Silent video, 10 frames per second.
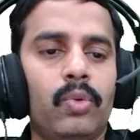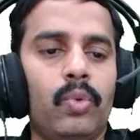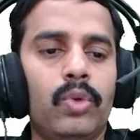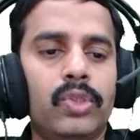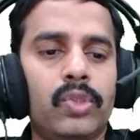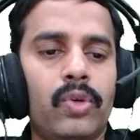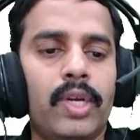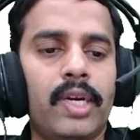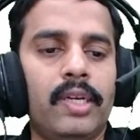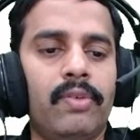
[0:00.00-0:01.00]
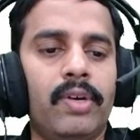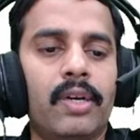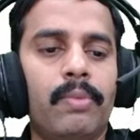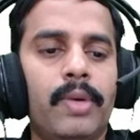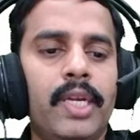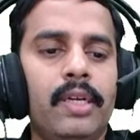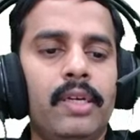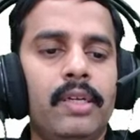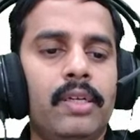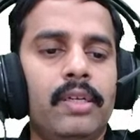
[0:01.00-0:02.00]
whole square divided by
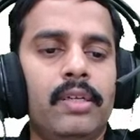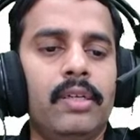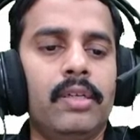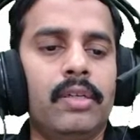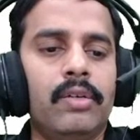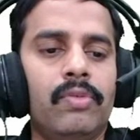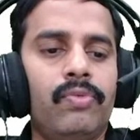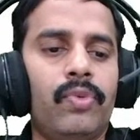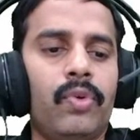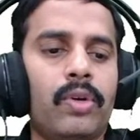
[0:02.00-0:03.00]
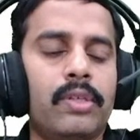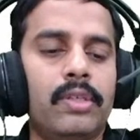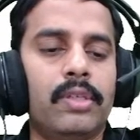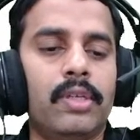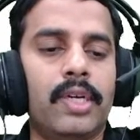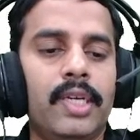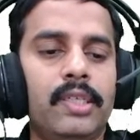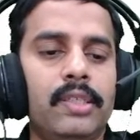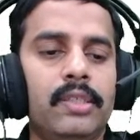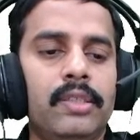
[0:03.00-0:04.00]
4, right?